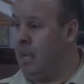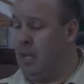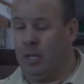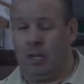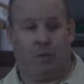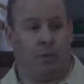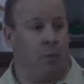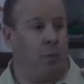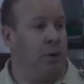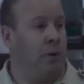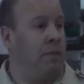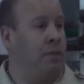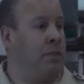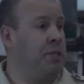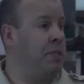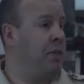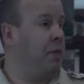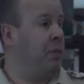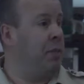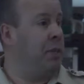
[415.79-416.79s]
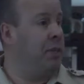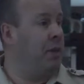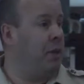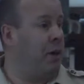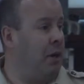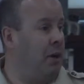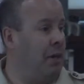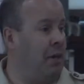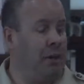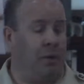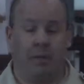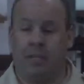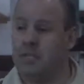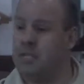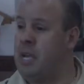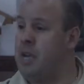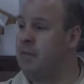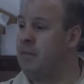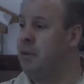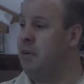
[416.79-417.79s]
look forward to visiting with you all here
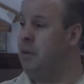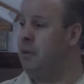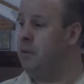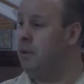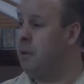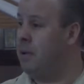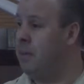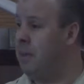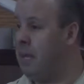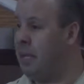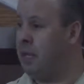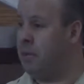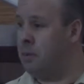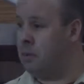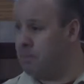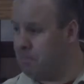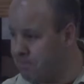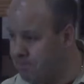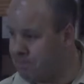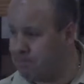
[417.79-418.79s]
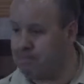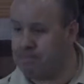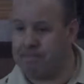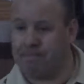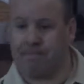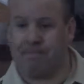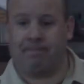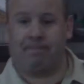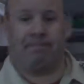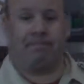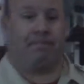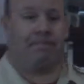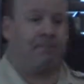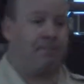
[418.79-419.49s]
this afternoon. Thank you.